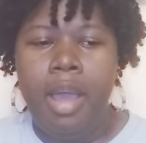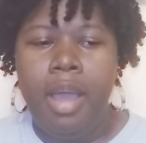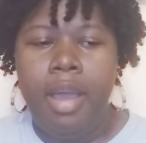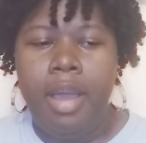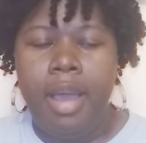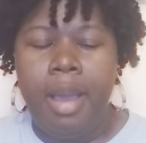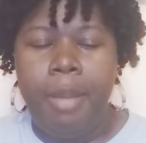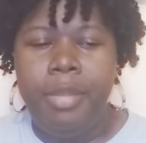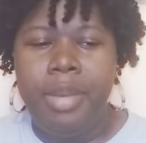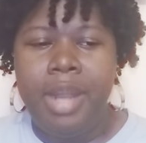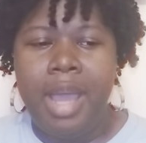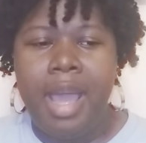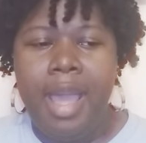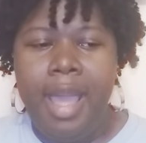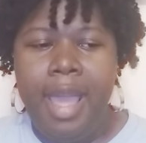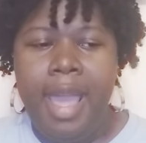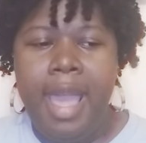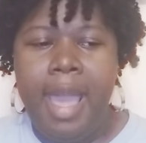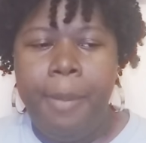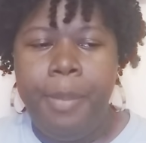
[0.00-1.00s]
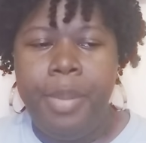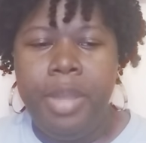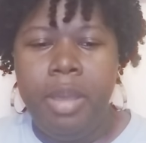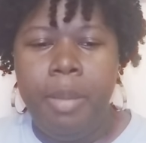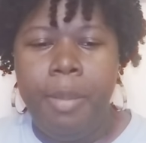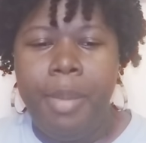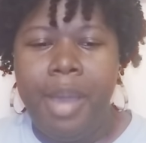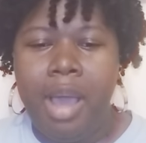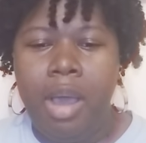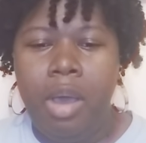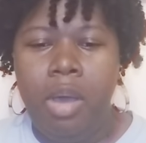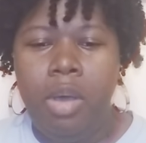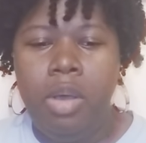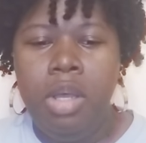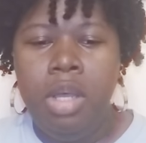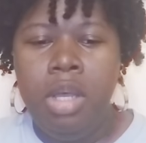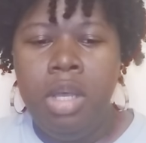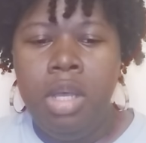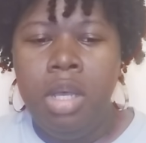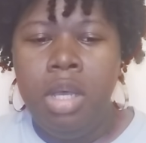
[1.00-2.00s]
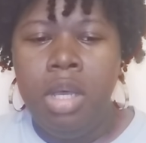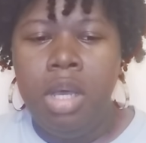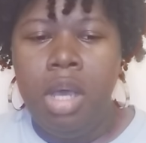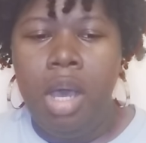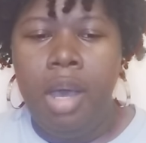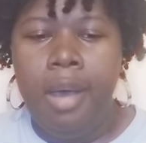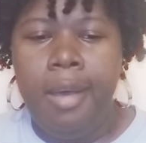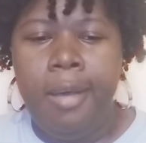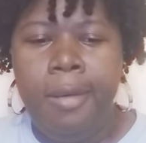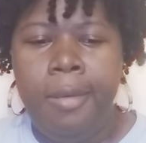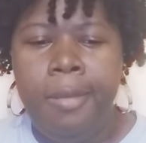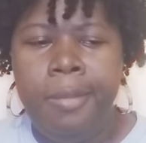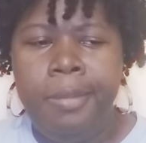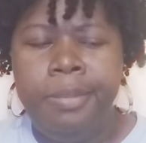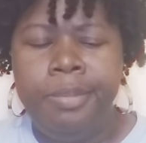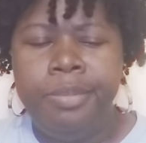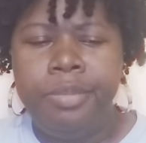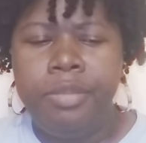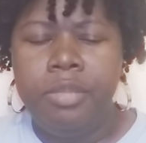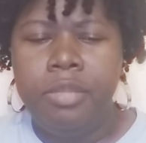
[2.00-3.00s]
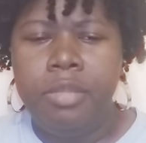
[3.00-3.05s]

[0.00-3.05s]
i'm not happy about um